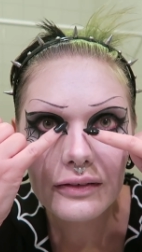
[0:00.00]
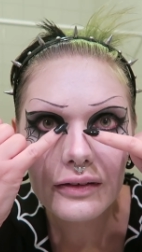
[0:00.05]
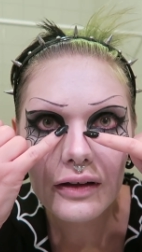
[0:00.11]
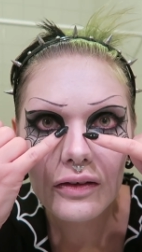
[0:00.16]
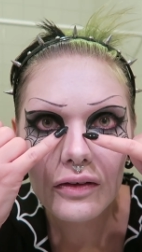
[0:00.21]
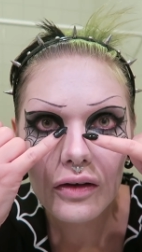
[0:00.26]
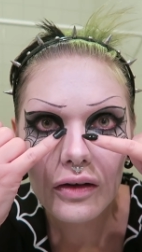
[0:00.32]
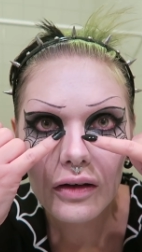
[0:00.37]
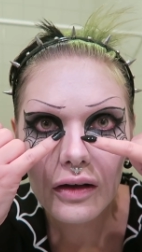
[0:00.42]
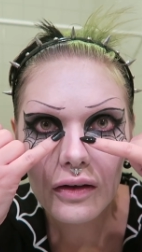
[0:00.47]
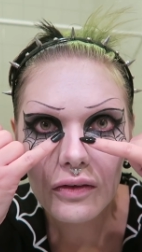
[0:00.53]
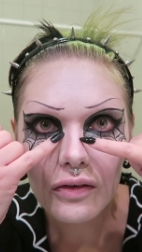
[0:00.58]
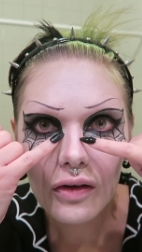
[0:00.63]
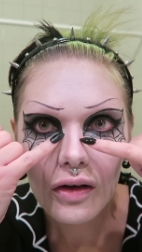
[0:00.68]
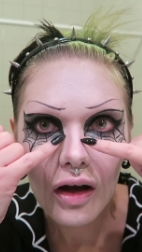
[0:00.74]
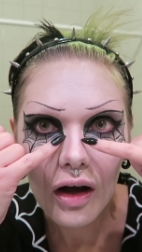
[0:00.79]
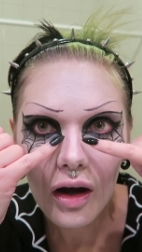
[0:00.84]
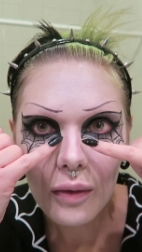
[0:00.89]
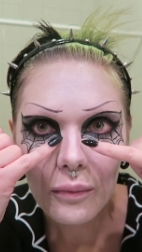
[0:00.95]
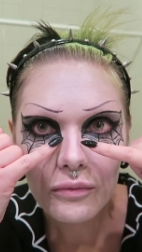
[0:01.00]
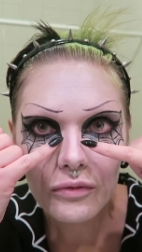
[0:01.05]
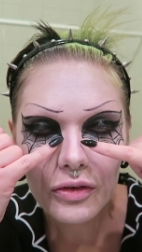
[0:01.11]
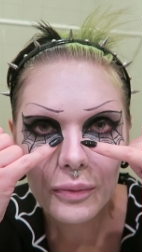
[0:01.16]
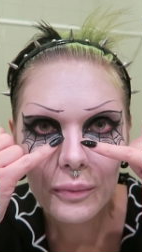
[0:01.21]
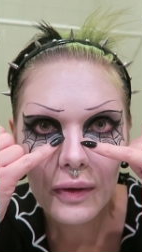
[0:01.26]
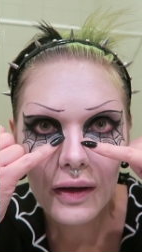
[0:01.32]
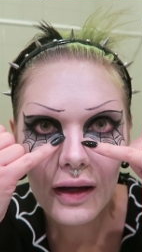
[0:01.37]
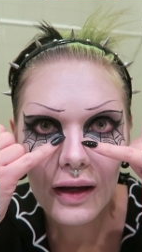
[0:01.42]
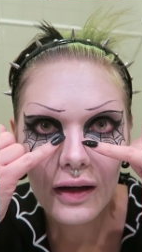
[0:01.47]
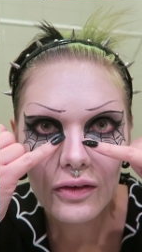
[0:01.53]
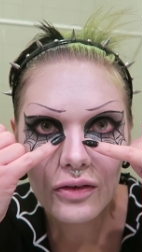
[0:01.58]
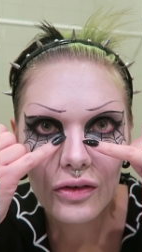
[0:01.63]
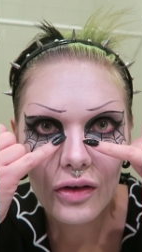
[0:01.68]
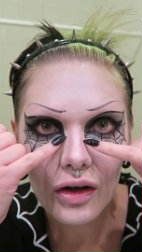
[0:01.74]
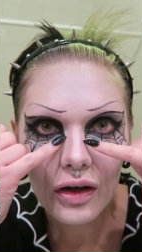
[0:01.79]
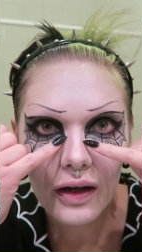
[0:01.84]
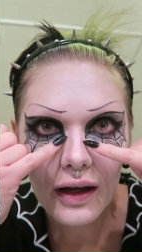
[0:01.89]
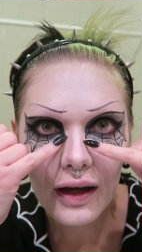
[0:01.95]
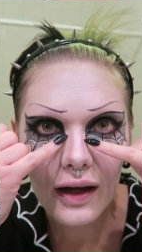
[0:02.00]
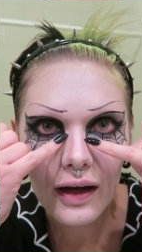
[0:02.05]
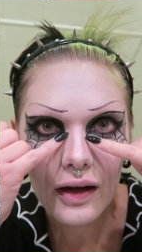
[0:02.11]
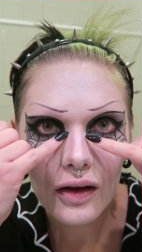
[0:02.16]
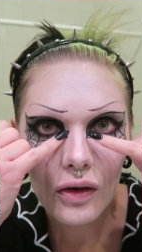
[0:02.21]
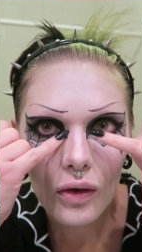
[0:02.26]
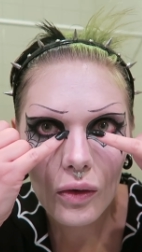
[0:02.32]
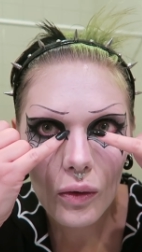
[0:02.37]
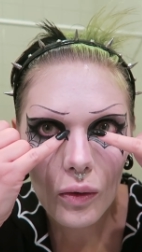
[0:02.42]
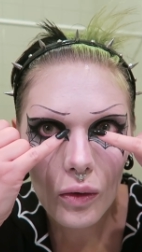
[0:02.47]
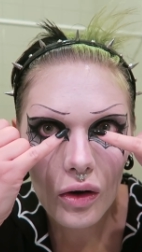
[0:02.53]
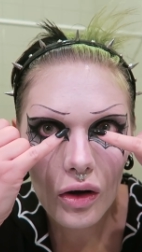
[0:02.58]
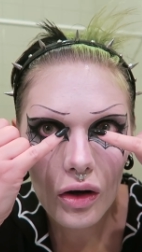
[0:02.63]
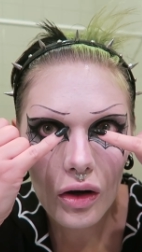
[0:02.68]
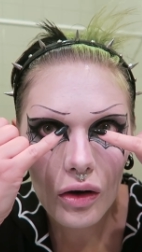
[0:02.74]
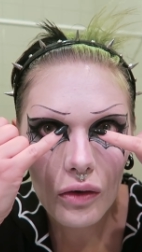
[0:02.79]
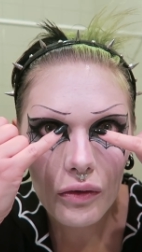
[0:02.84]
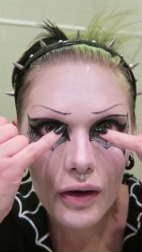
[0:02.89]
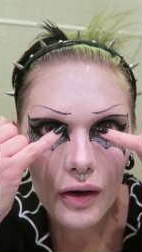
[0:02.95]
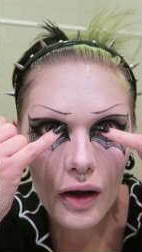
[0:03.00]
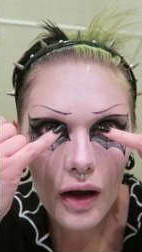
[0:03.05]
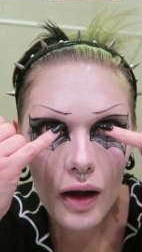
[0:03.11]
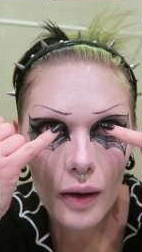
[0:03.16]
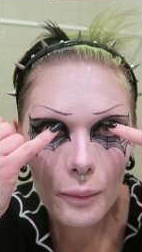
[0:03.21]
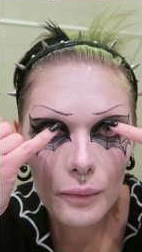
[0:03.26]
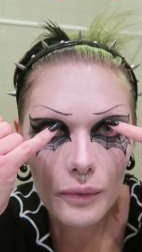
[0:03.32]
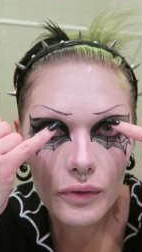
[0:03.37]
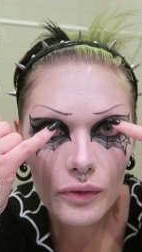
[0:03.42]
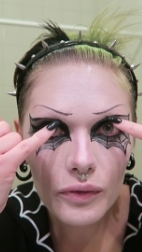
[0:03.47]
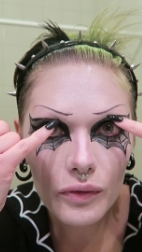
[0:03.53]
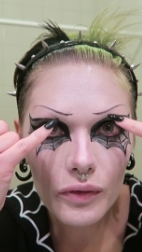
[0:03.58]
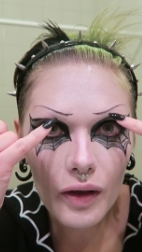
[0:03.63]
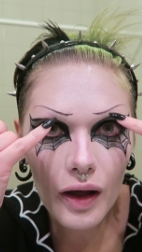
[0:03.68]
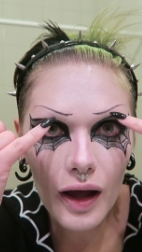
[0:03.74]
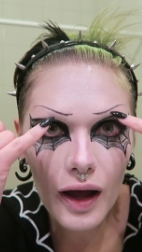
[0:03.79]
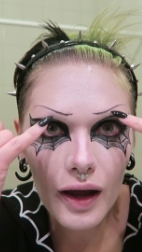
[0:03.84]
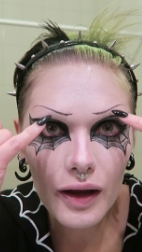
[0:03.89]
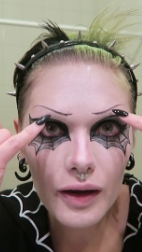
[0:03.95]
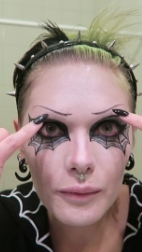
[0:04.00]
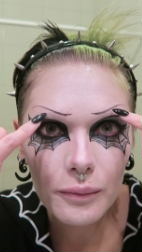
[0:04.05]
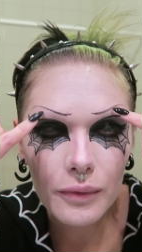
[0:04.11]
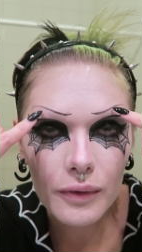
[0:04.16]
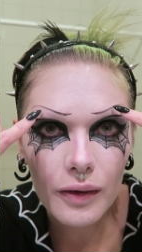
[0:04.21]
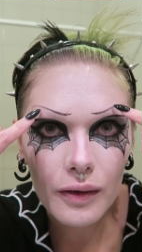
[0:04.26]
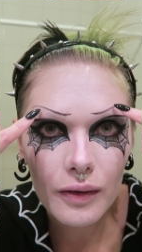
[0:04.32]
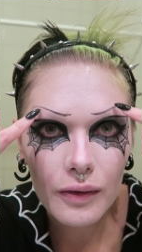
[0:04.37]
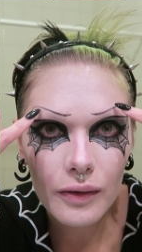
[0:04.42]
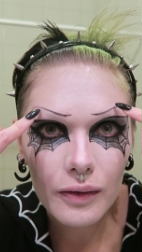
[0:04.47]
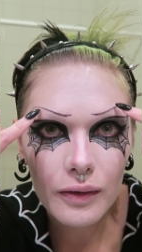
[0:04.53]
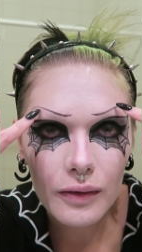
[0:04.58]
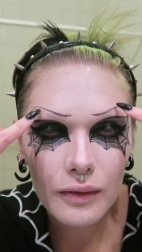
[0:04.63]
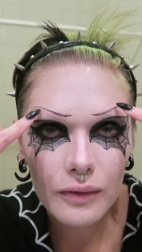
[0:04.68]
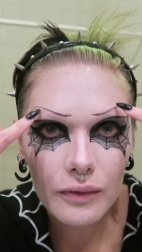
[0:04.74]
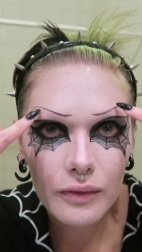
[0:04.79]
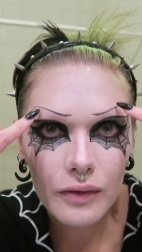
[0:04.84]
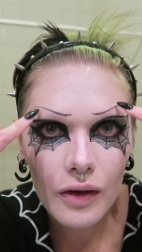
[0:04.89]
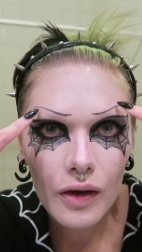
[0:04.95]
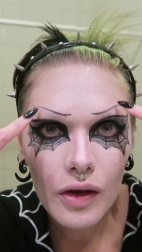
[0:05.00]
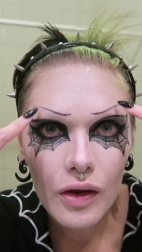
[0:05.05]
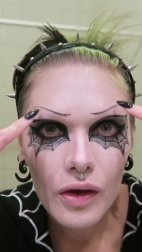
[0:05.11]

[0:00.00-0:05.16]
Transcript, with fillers: So it's gonna come from here, start here, and go all the way up to the eyebrows.